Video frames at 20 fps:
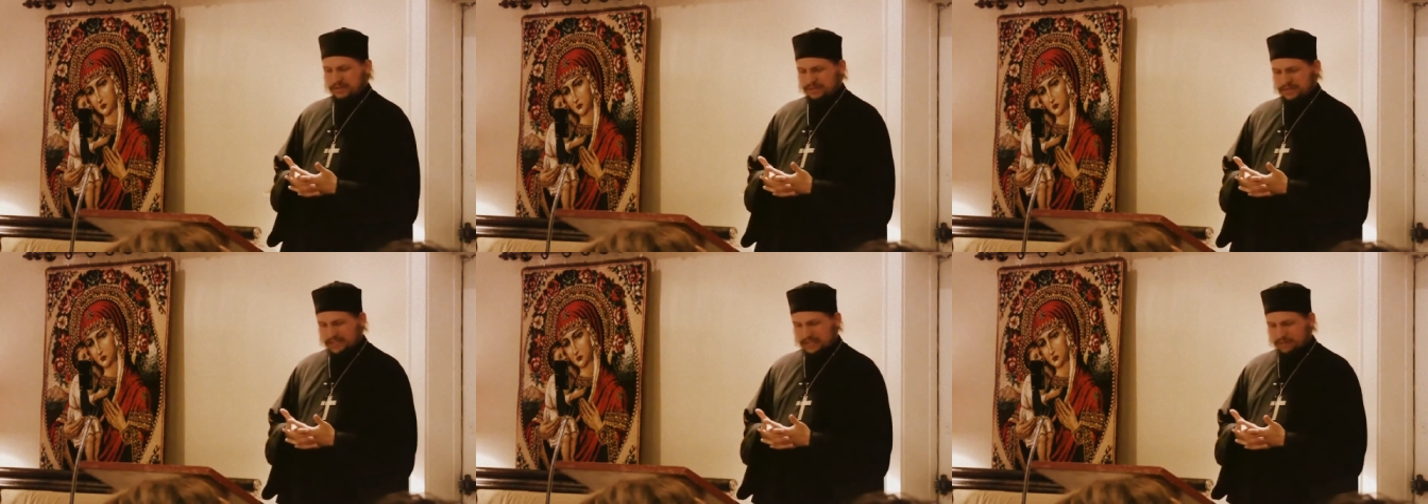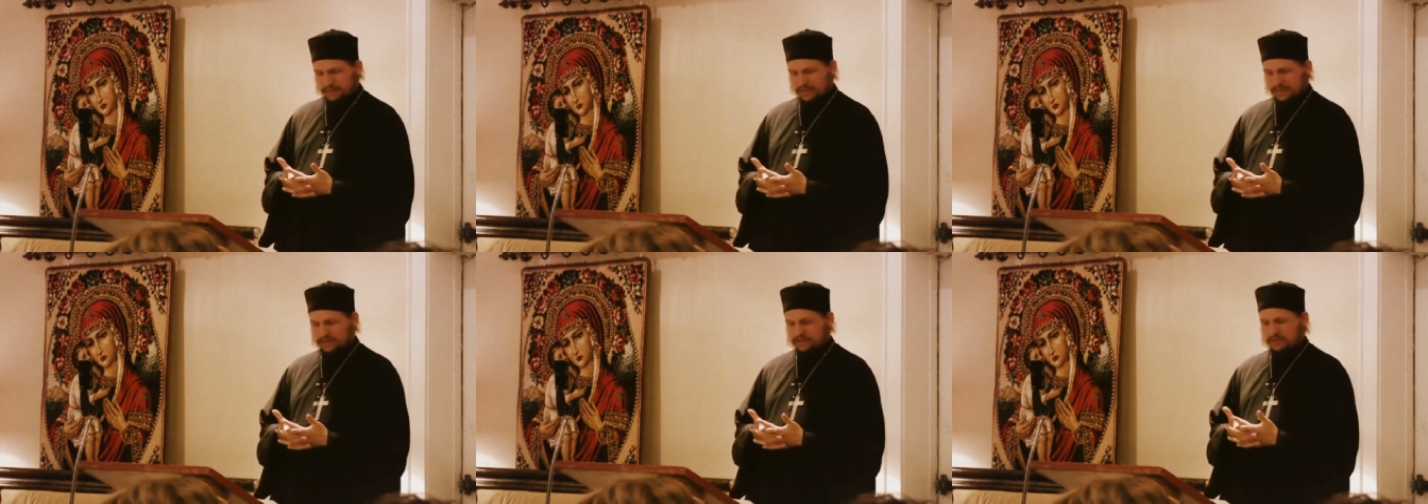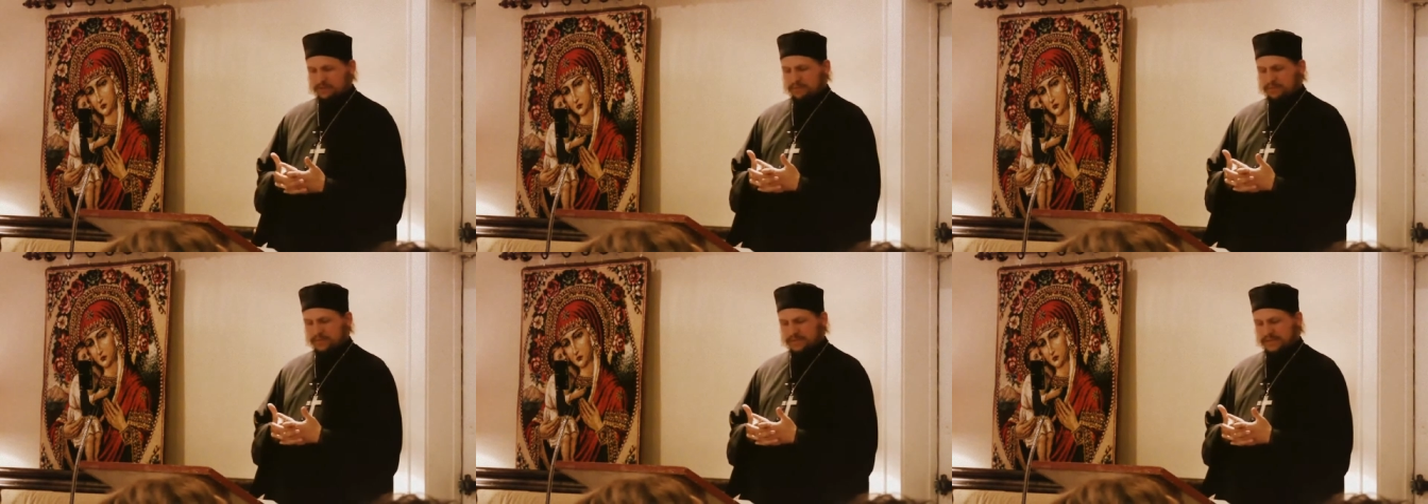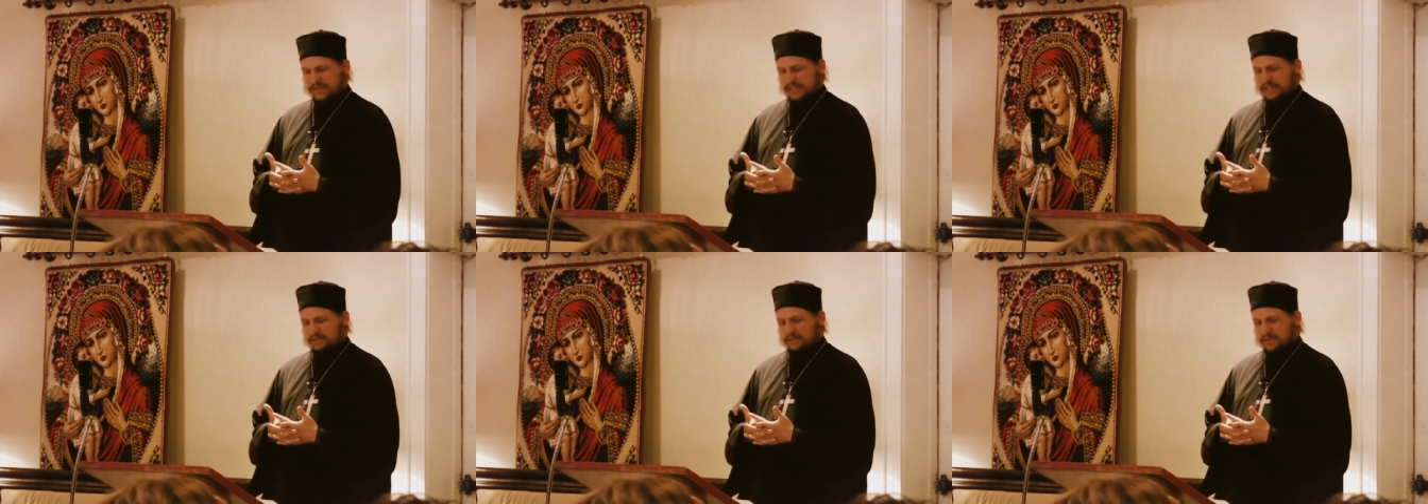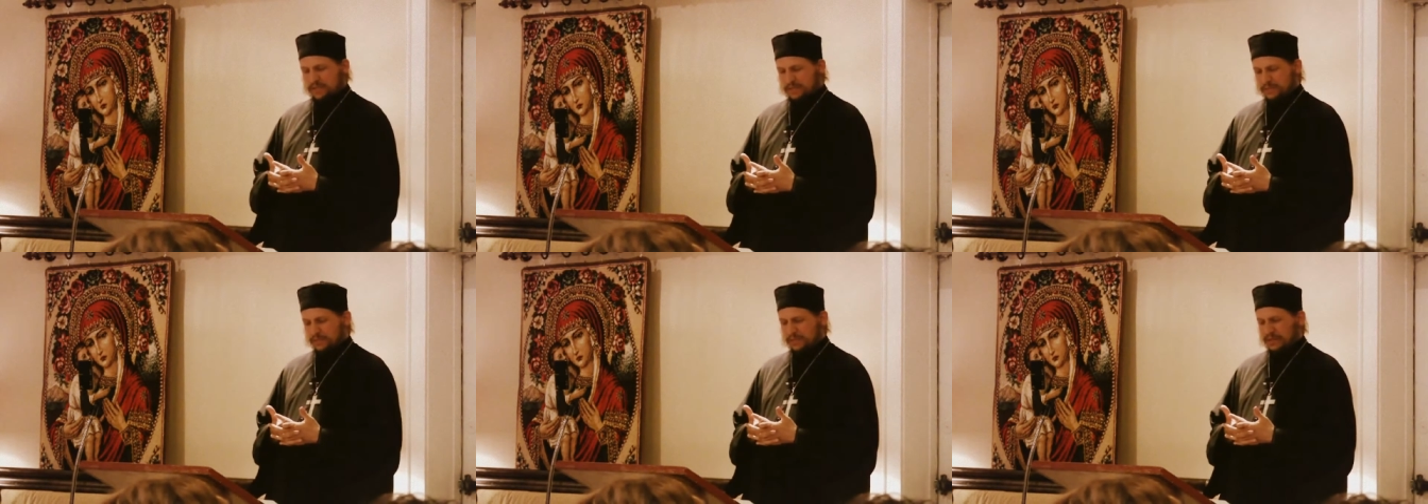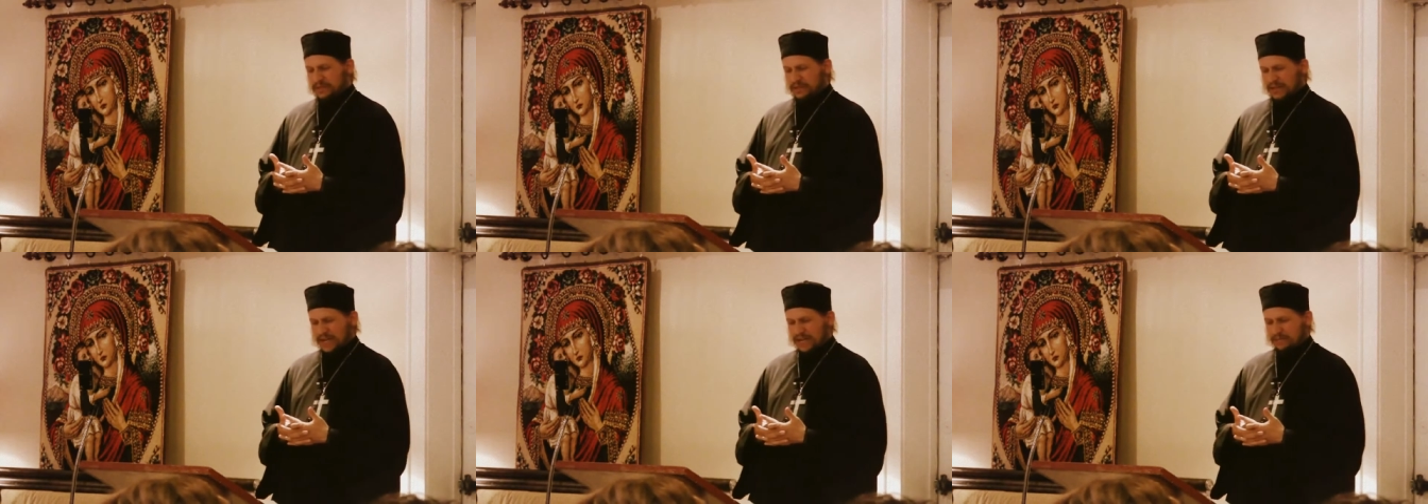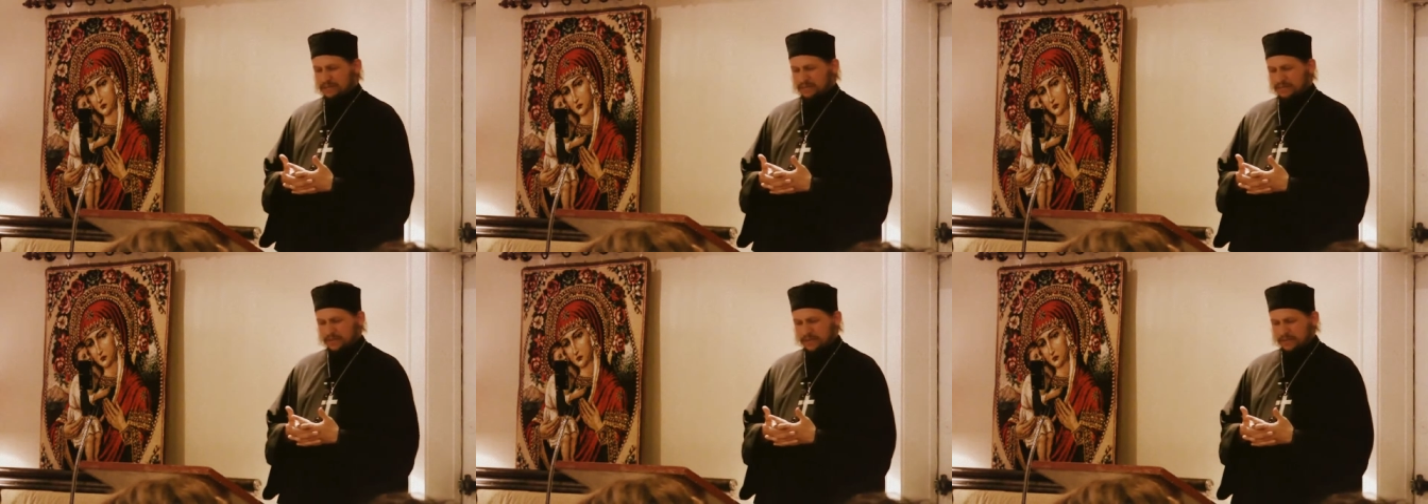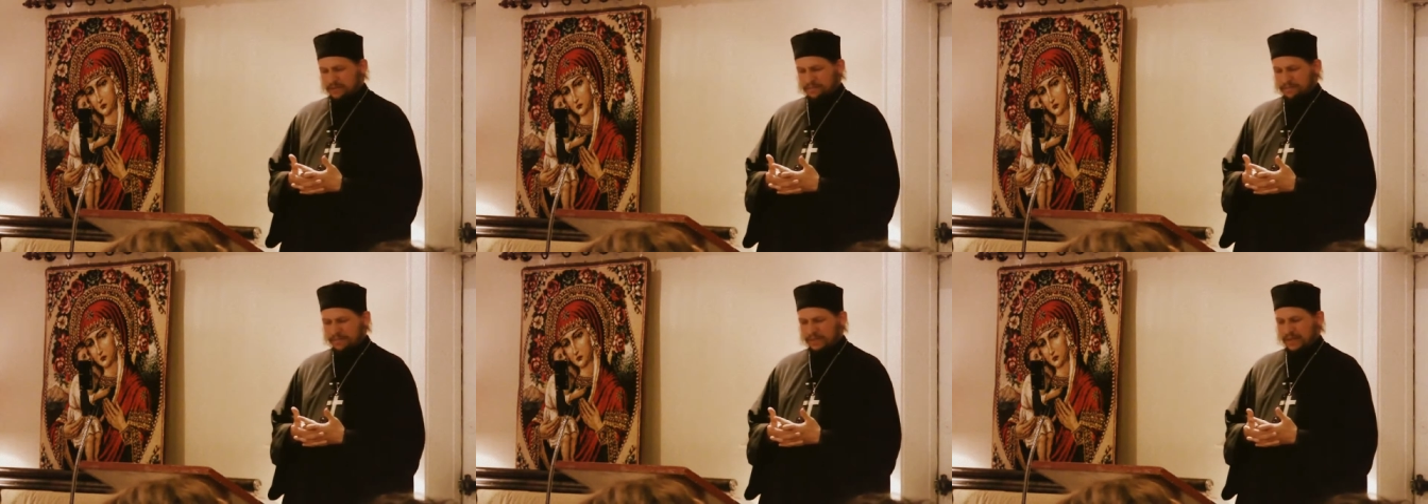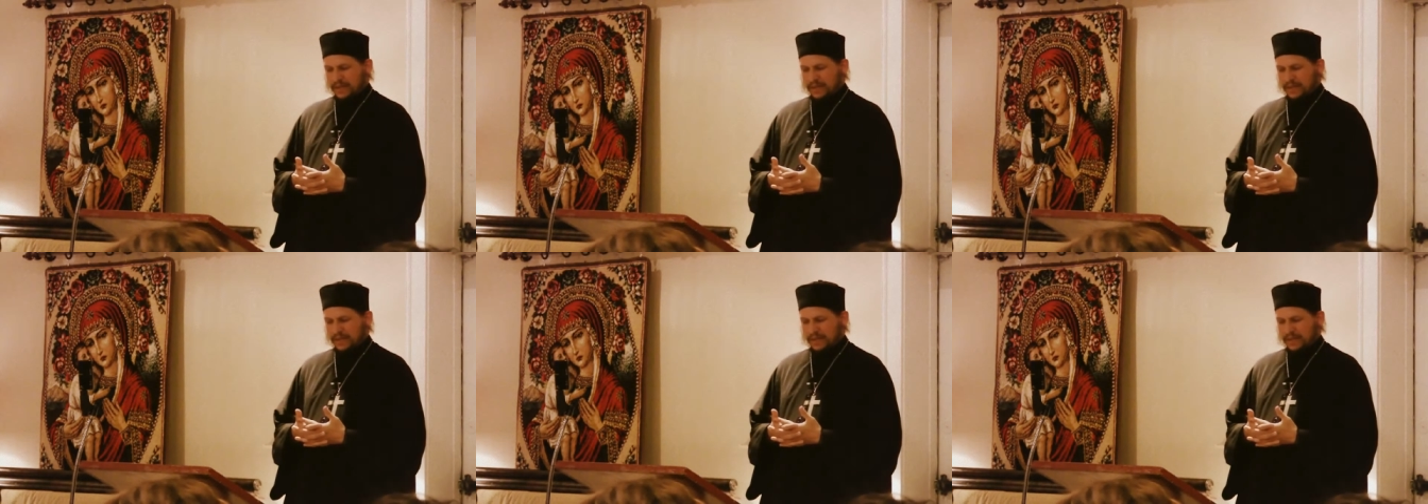demons from possessed people that came to him.